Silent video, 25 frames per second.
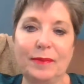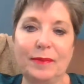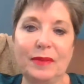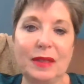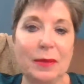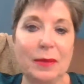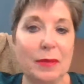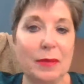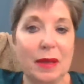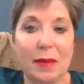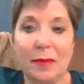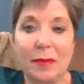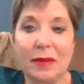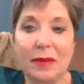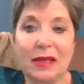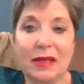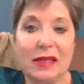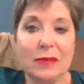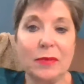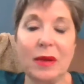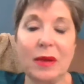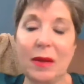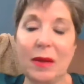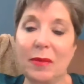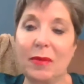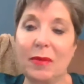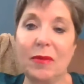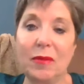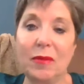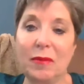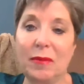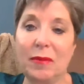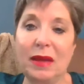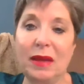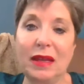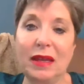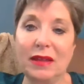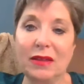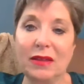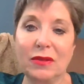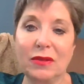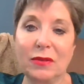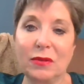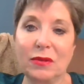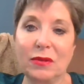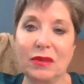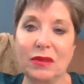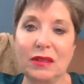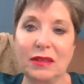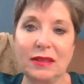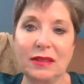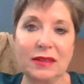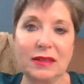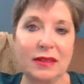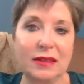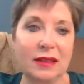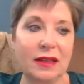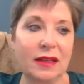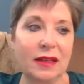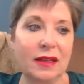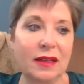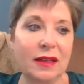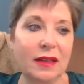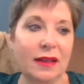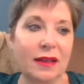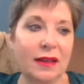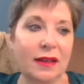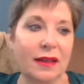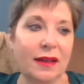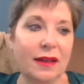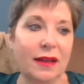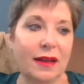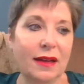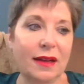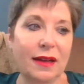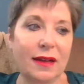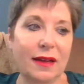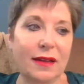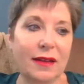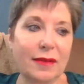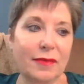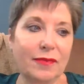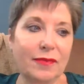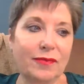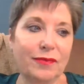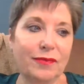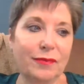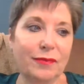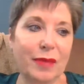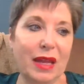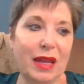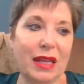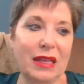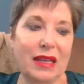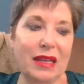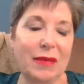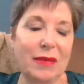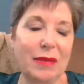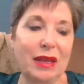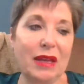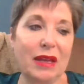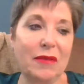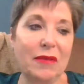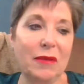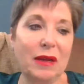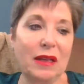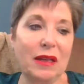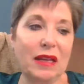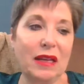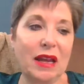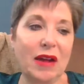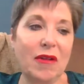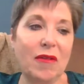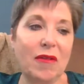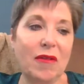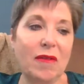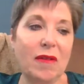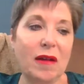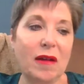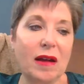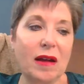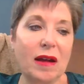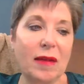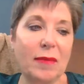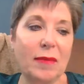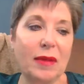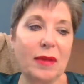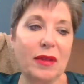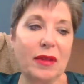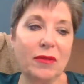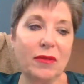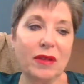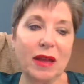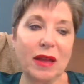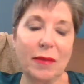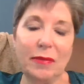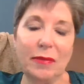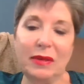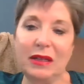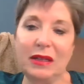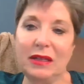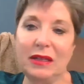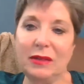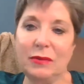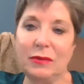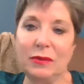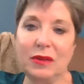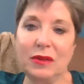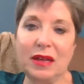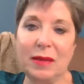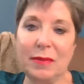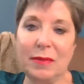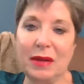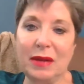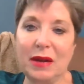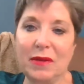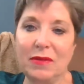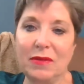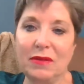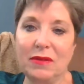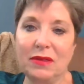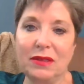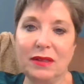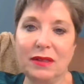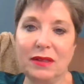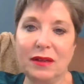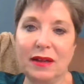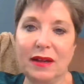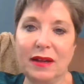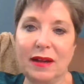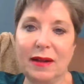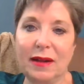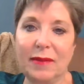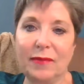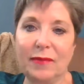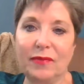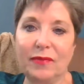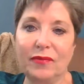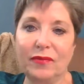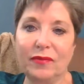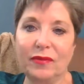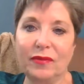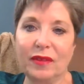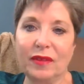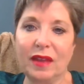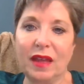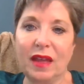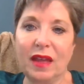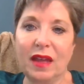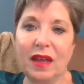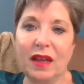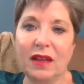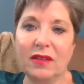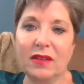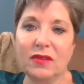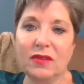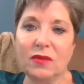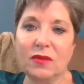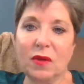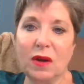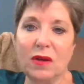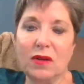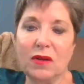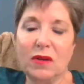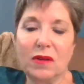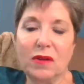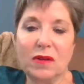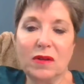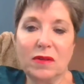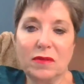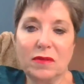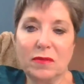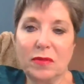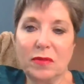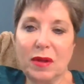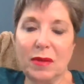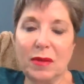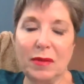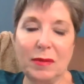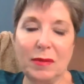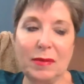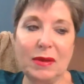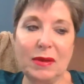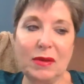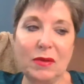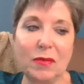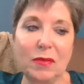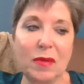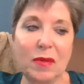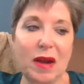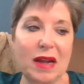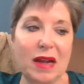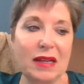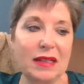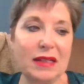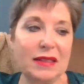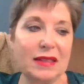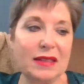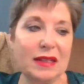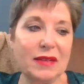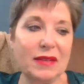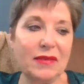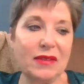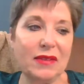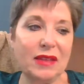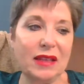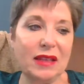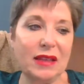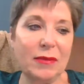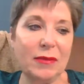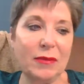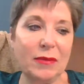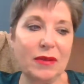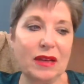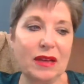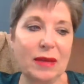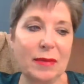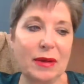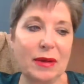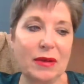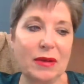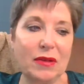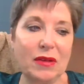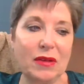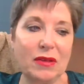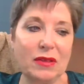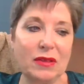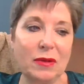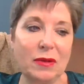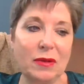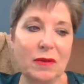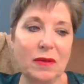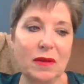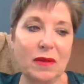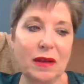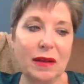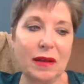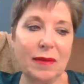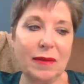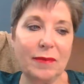Some companies probably won't make it through this pandemic right now. Other companies will come out stronger, probably be new products and everything that will come out also.